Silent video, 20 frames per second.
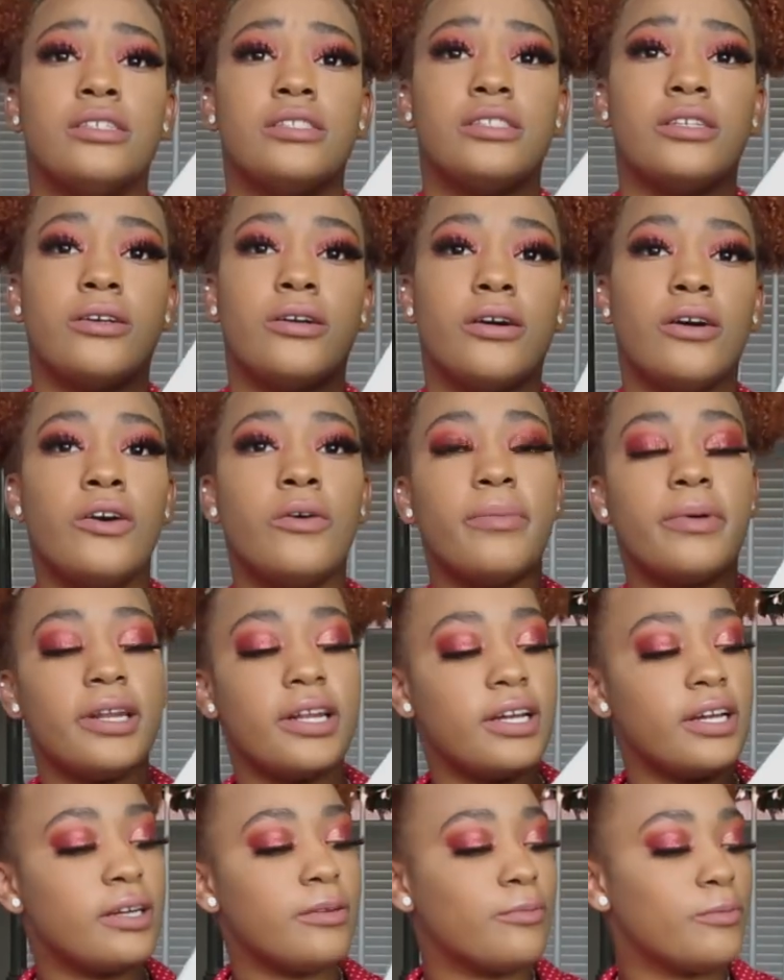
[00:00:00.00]
So open
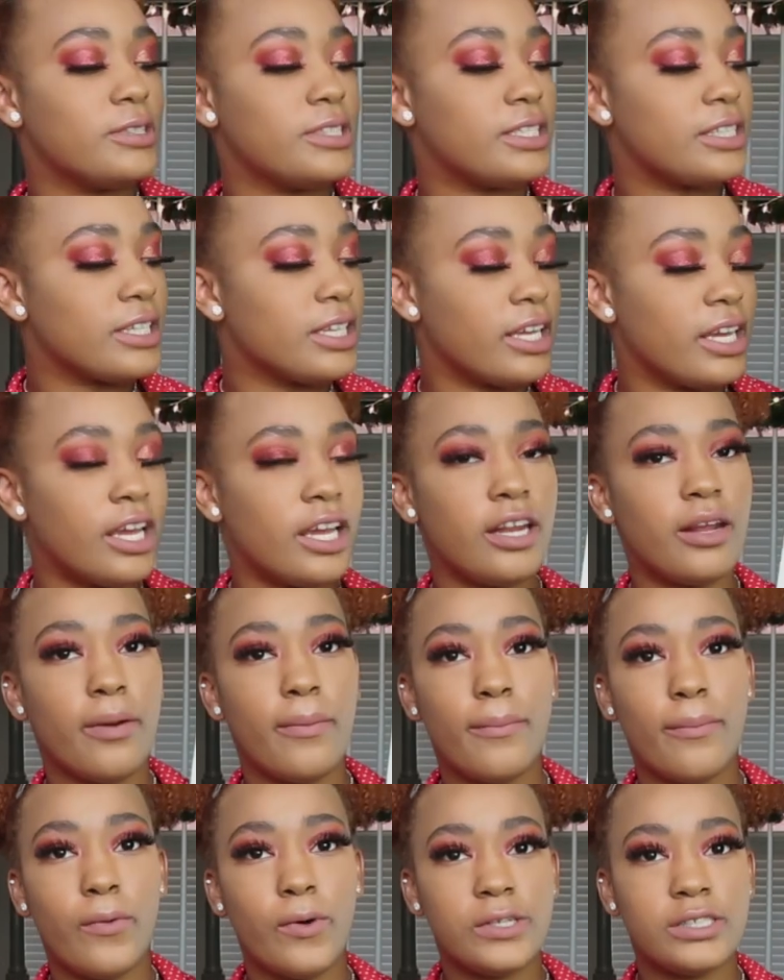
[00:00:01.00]
it up once again,
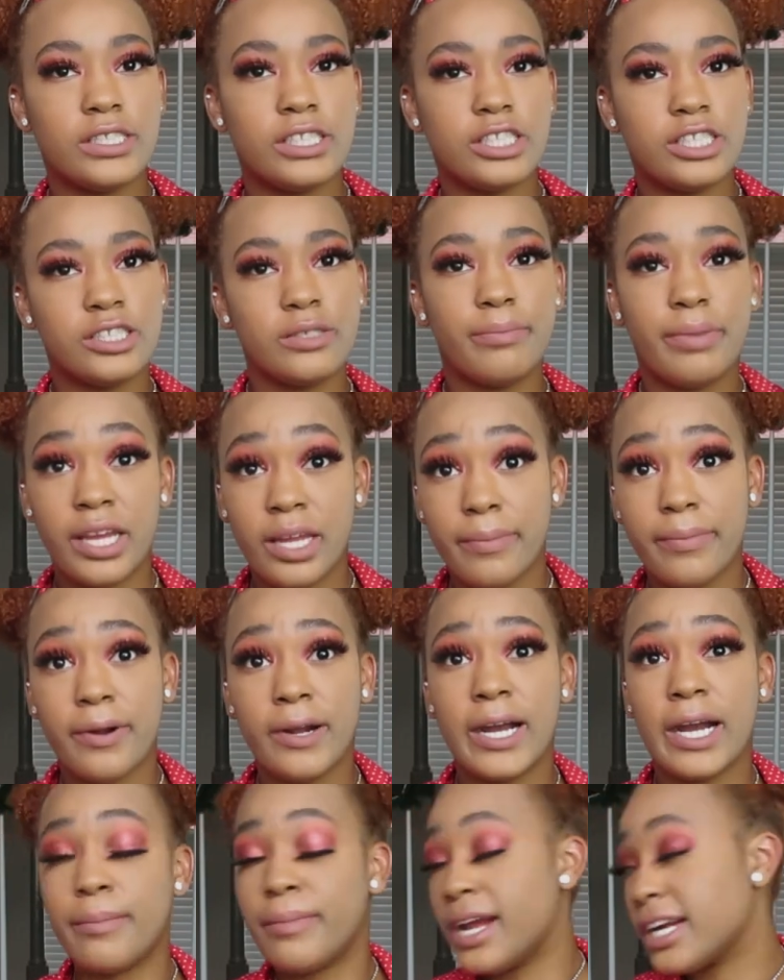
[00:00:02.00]
more tissue
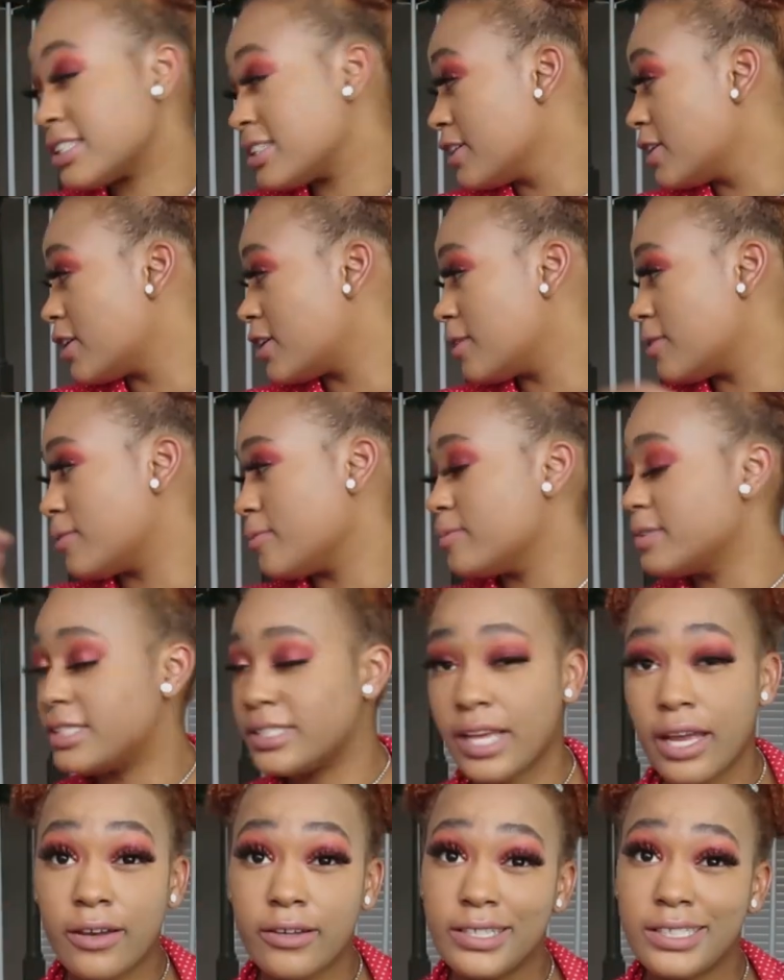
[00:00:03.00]
paper. I'm actually gonna
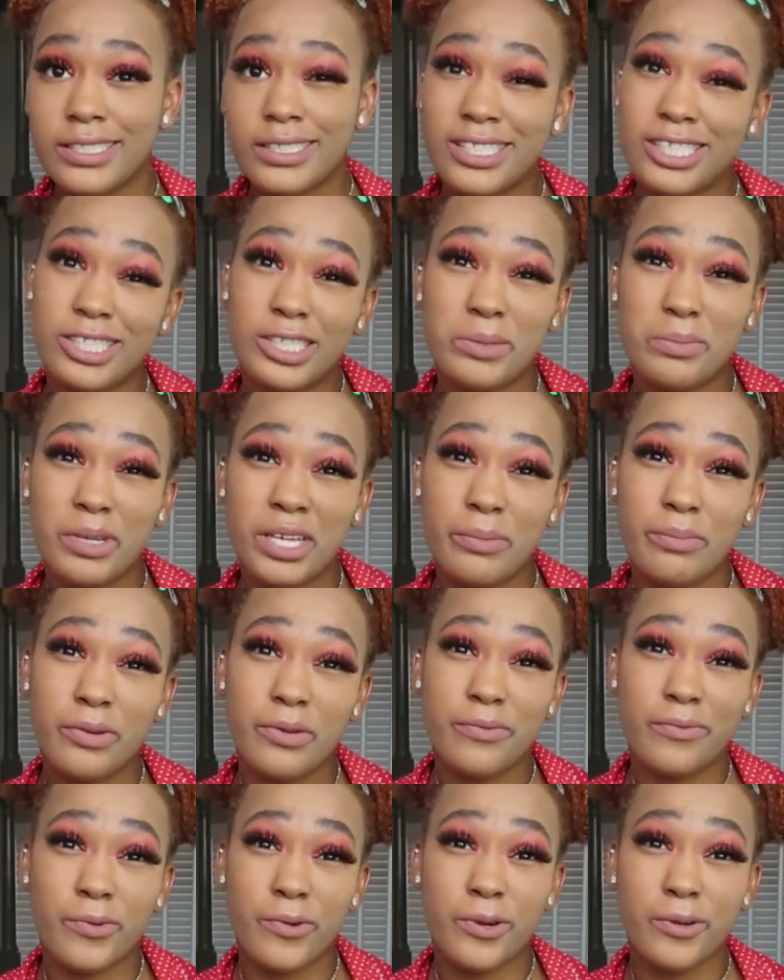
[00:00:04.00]
recycle this tissue
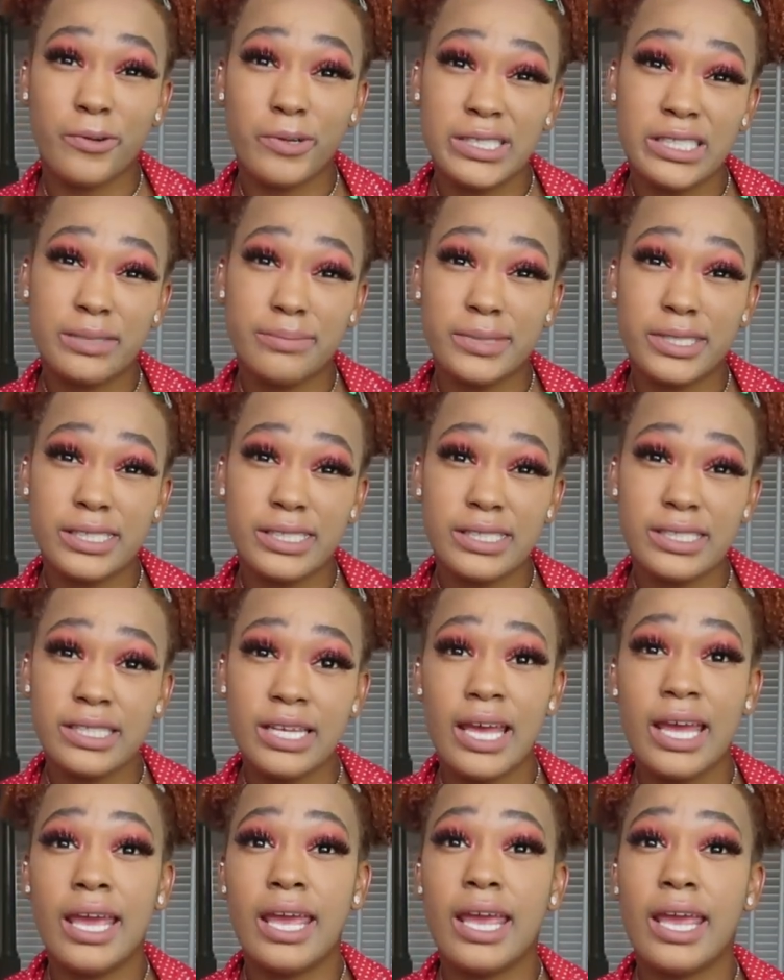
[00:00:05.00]
paper for Christmas
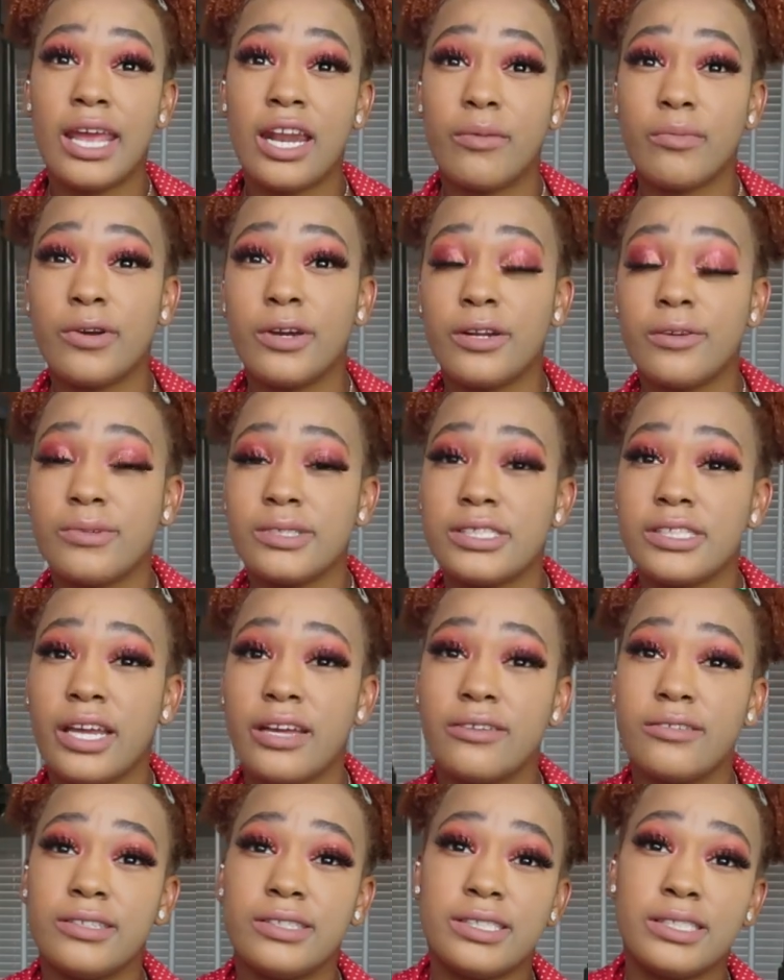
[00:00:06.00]
and I'm gonna
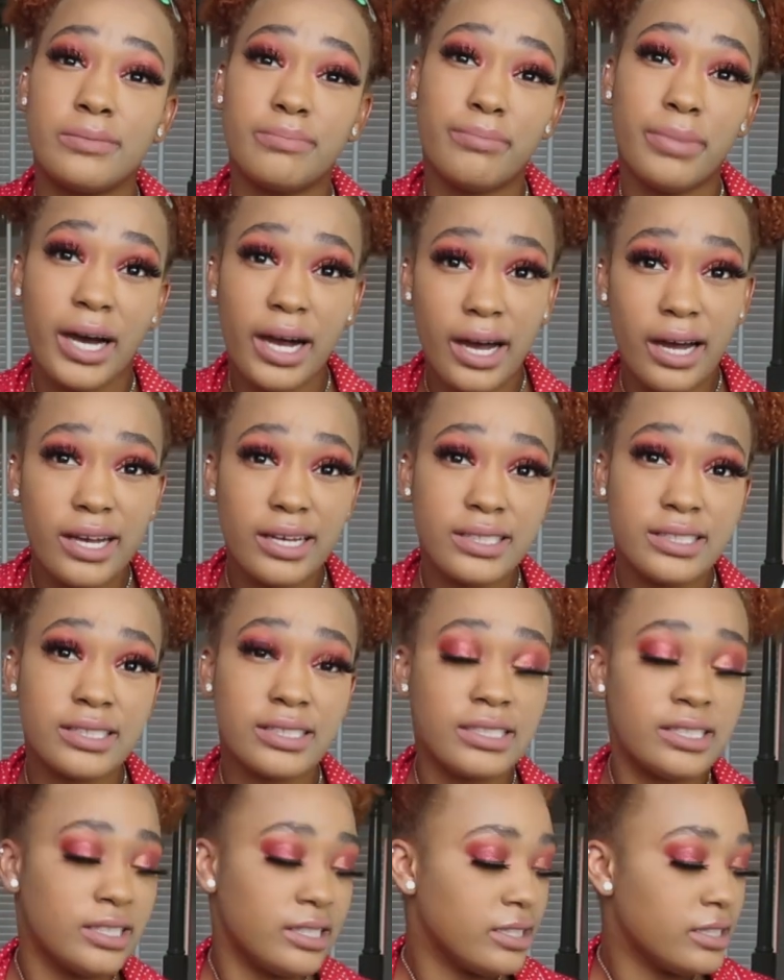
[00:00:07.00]
recycle this box.
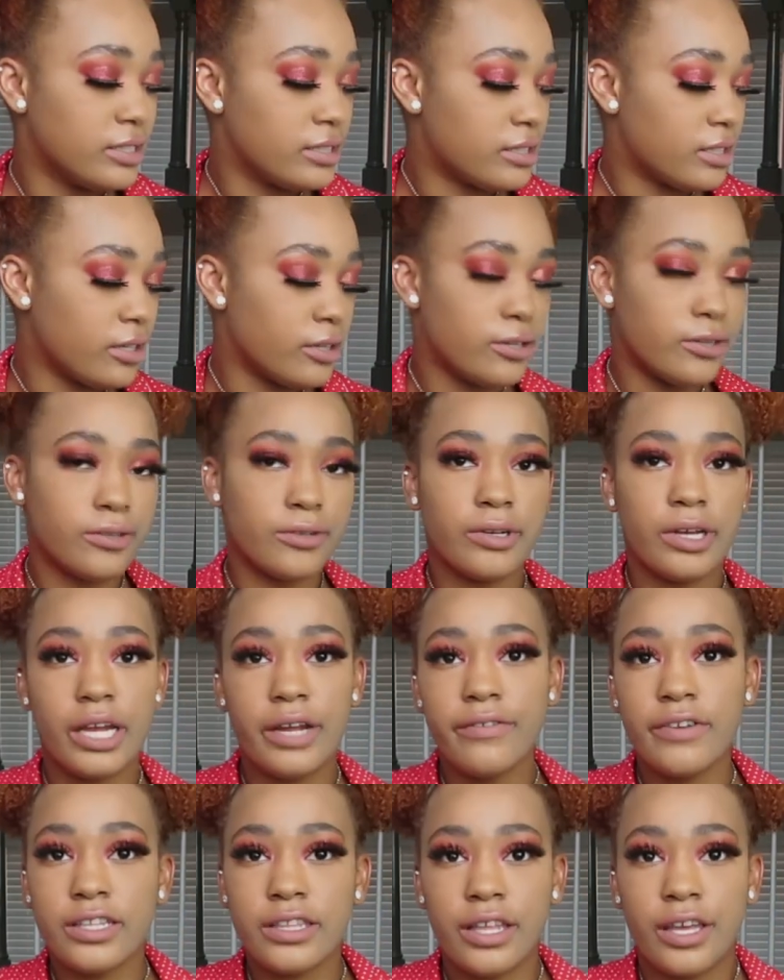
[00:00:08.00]
So
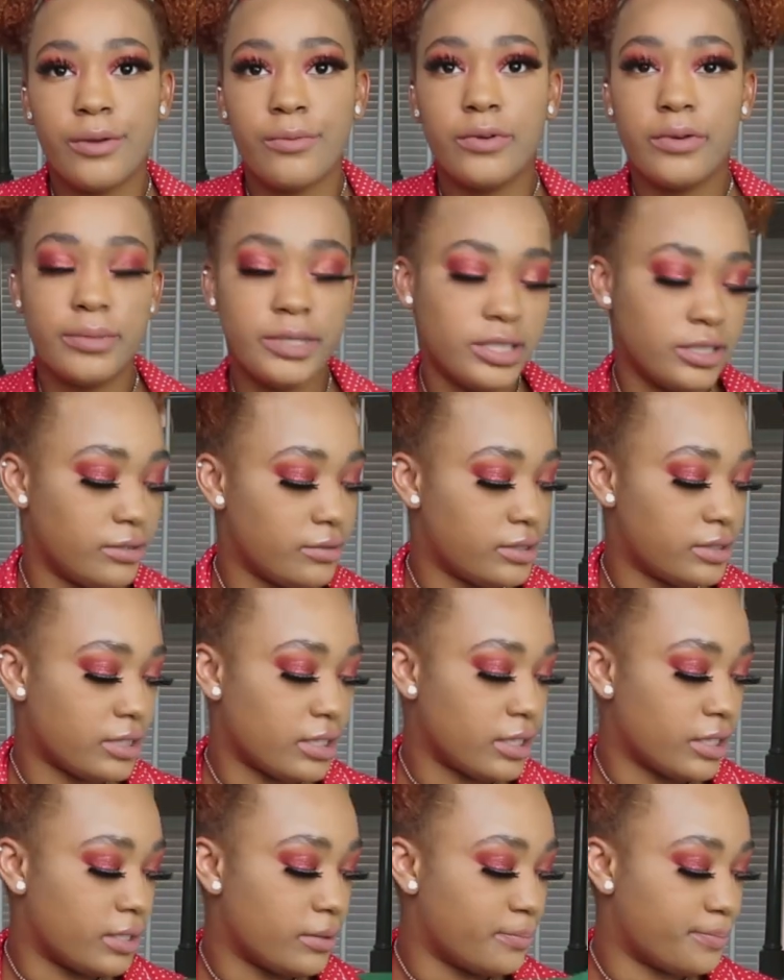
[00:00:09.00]
everything will be used
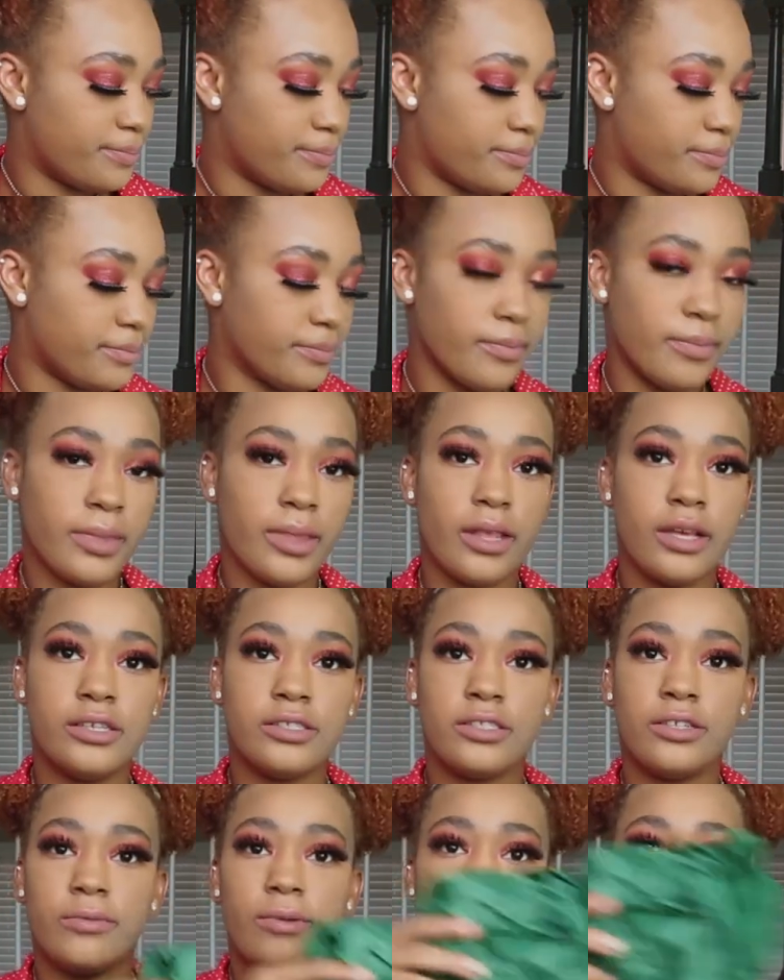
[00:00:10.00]
again.
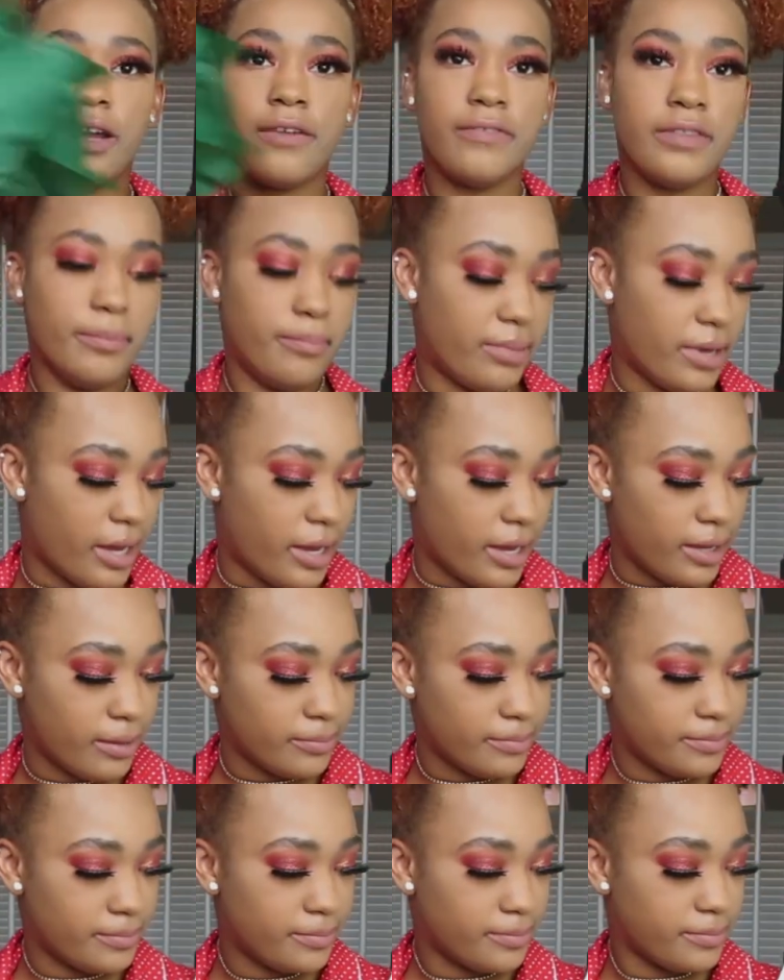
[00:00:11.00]
So right off the bat,